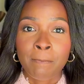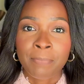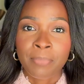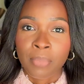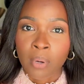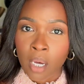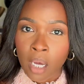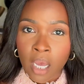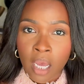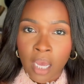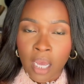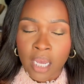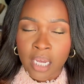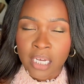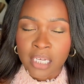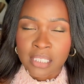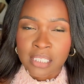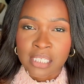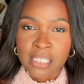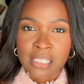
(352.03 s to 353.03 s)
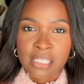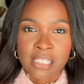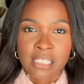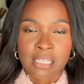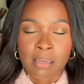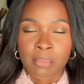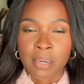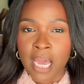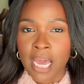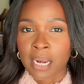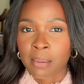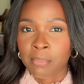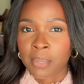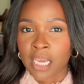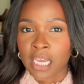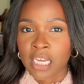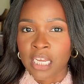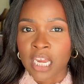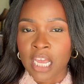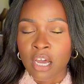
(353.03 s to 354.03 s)
But since I'm not a
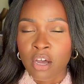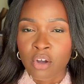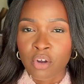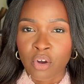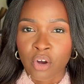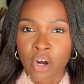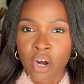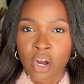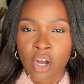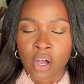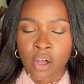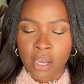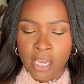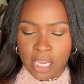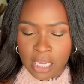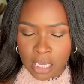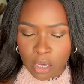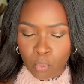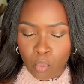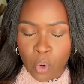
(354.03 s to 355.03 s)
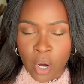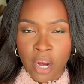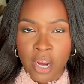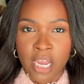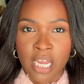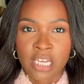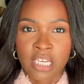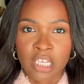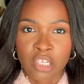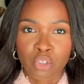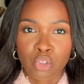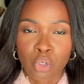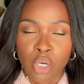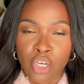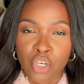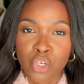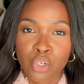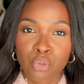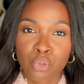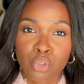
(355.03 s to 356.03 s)
big nail girl, wearing a
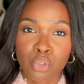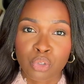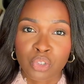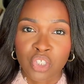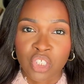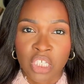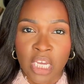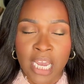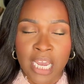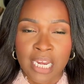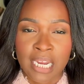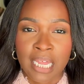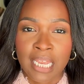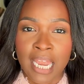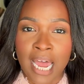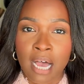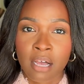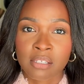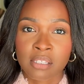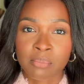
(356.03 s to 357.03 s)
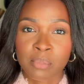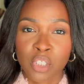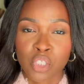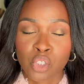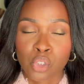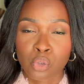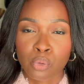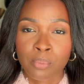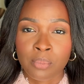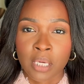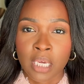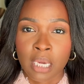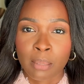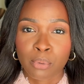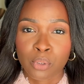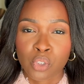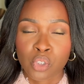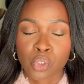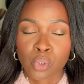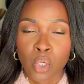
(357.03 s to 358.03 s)
neutral shade allows me to be
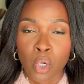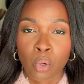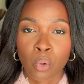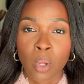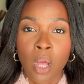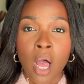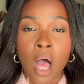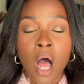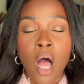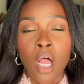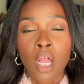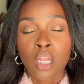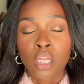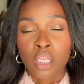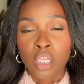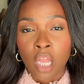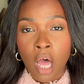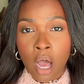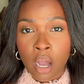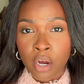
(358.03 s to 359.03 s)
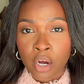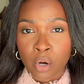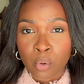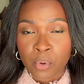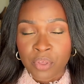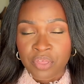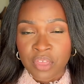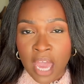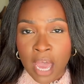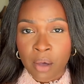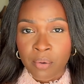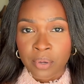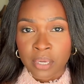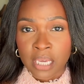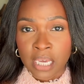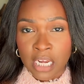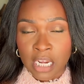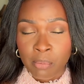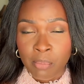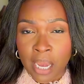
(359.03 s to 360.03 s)
able to go longer without
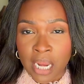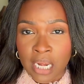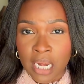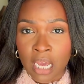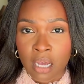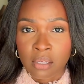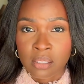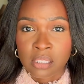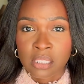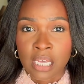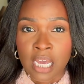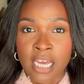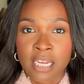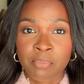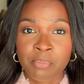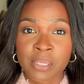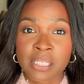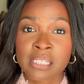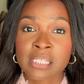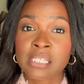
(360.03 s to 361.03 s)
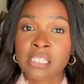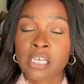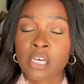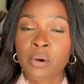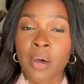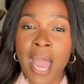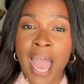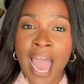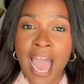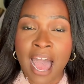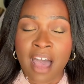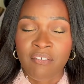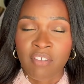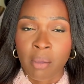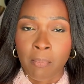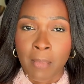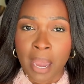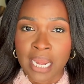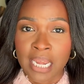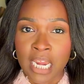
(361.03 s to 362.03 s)
getting my nails done, but still
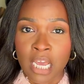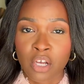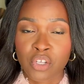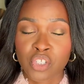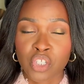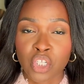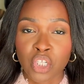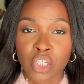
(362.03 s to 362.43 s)
having my nails